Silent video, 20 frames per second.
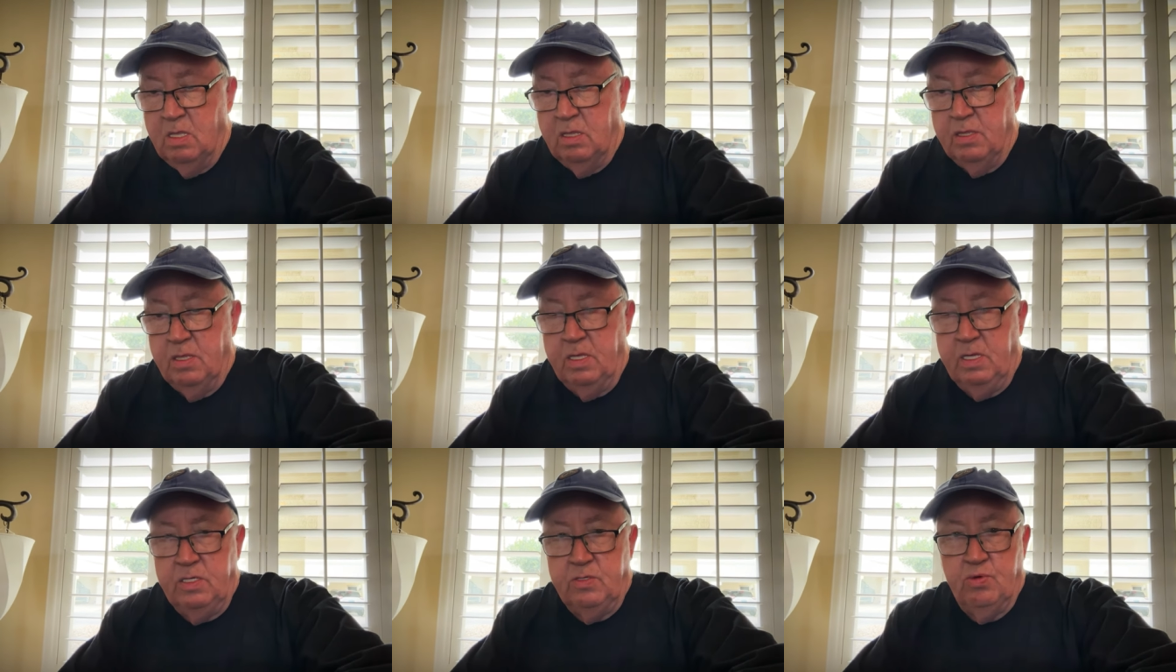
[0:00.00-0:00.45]

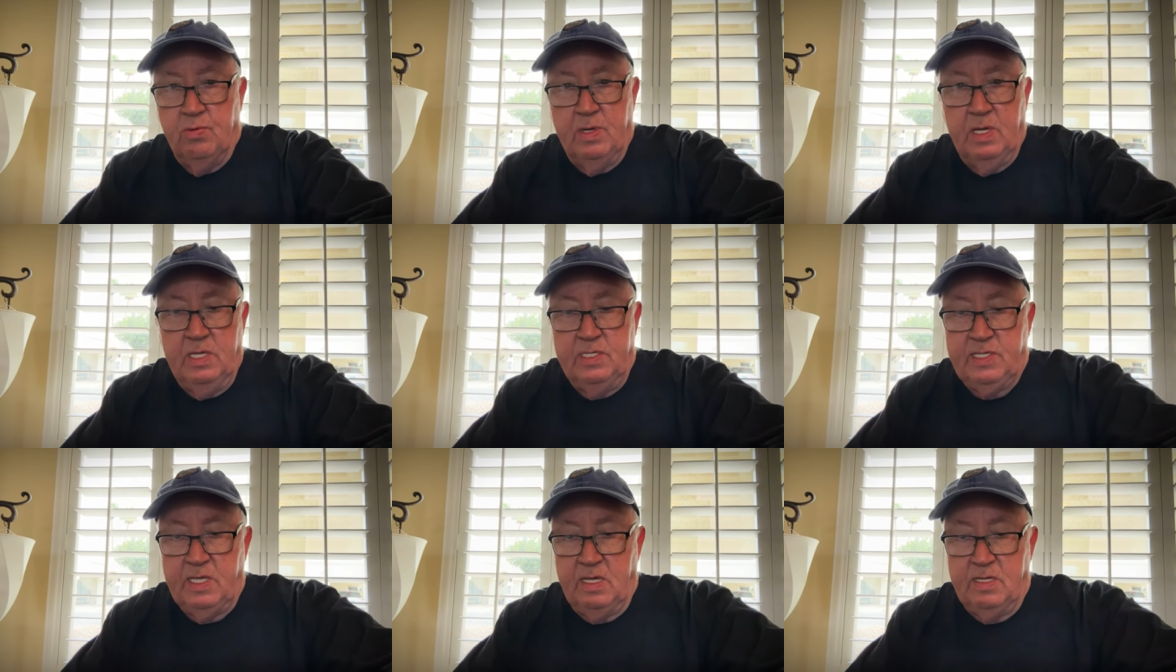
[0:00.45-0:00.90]
the
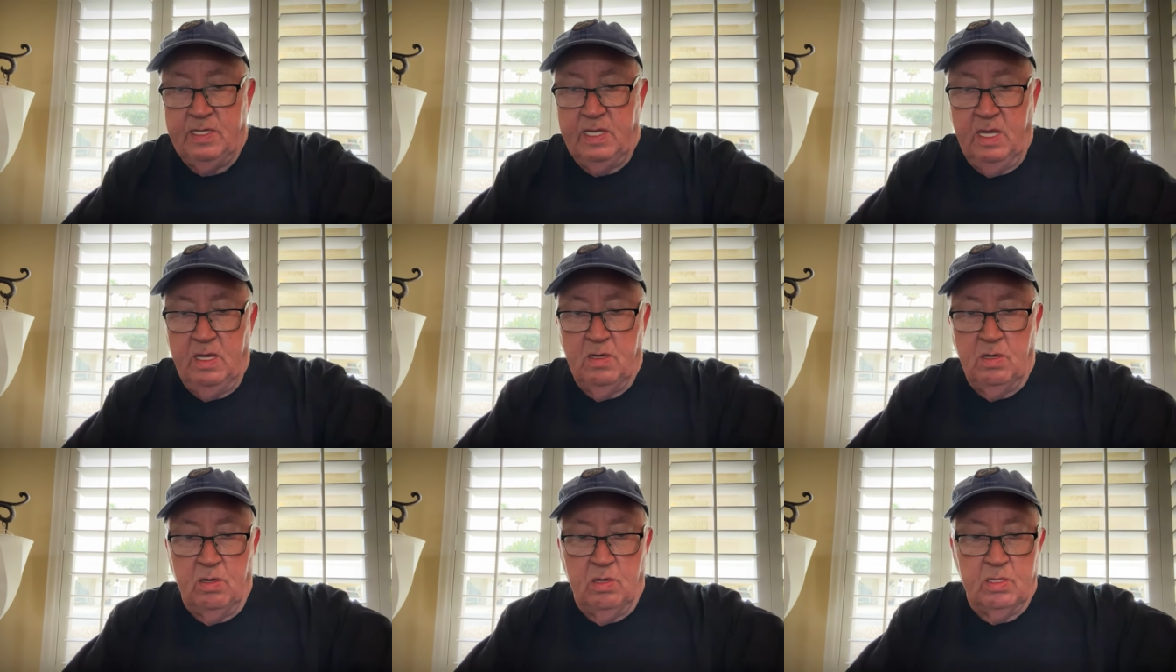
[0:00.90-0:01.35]

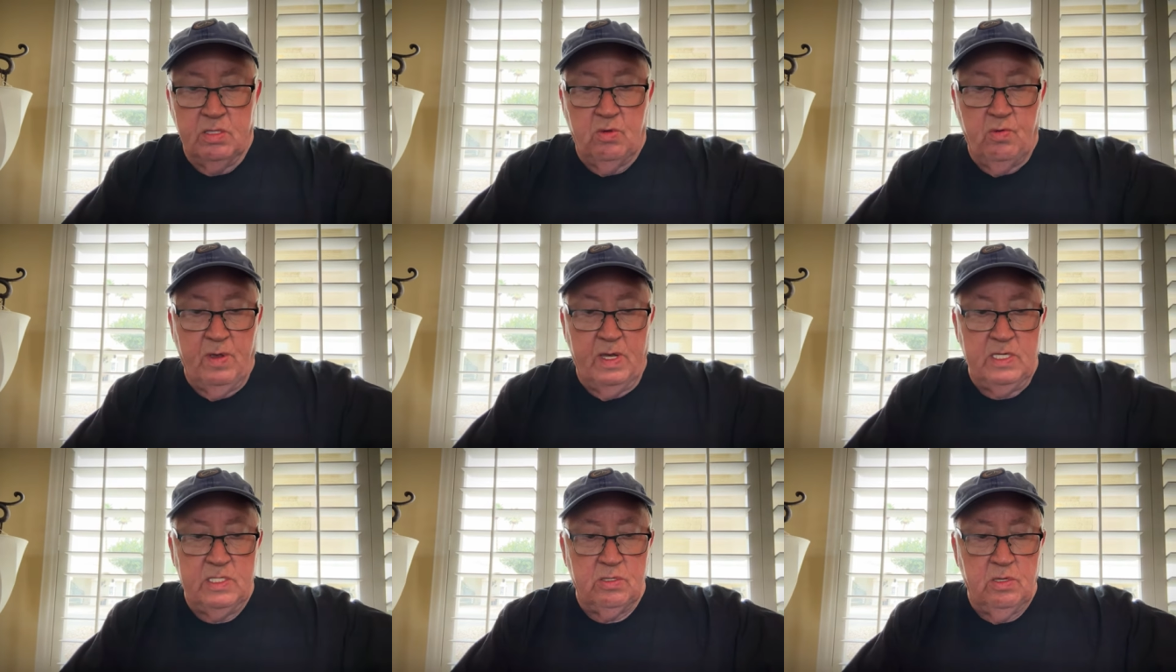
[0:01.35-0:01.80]
2016
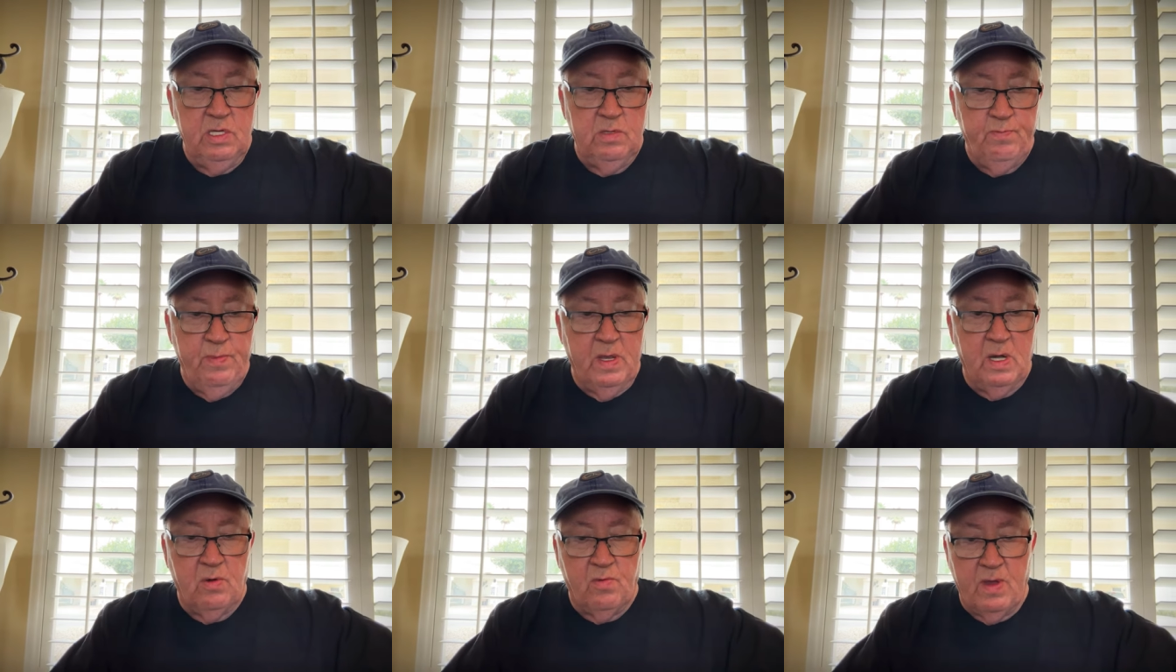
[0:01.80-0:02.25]
earthquake. So he's
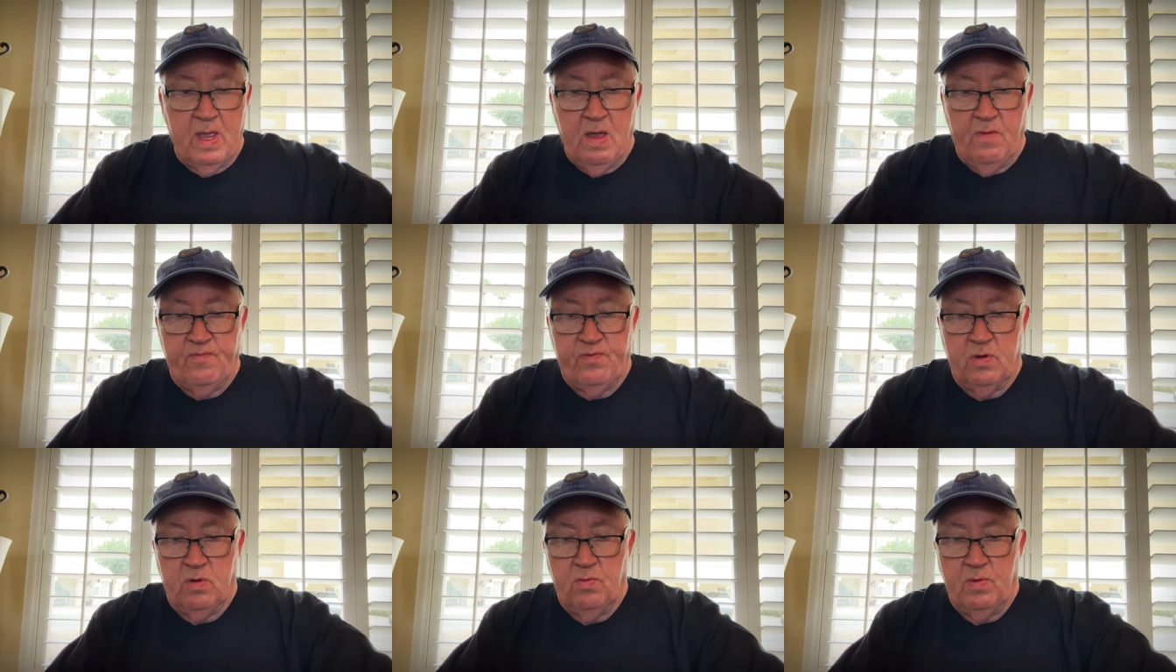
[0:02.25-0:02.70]
been around
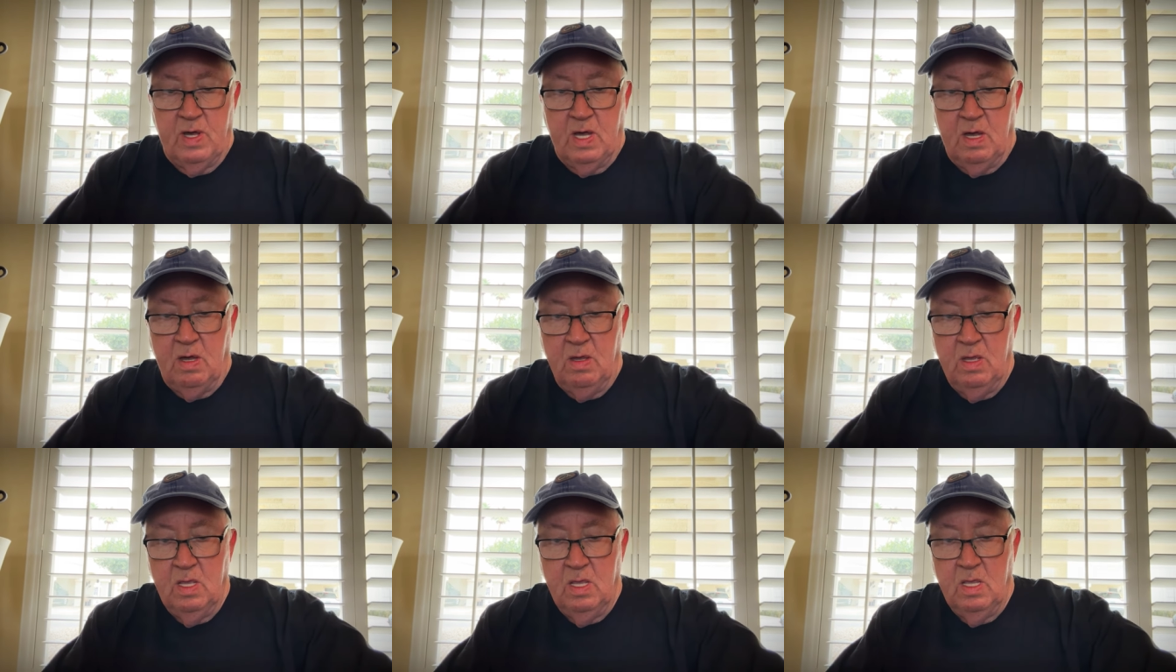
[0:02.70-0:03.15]
for a
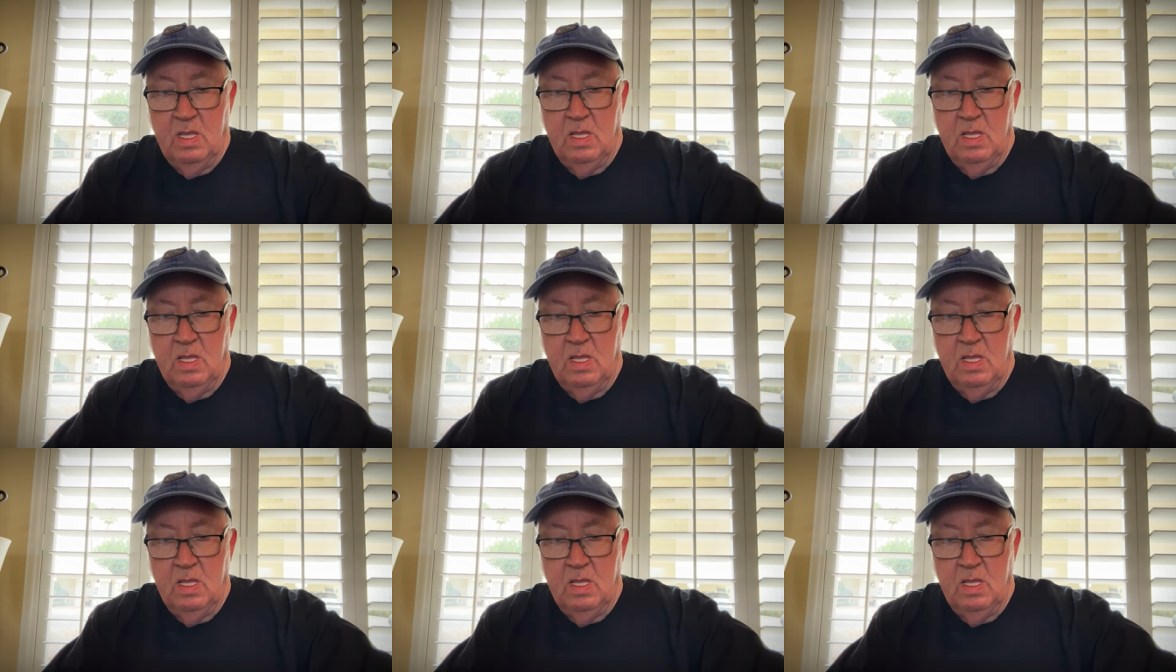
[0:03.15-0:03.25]
while,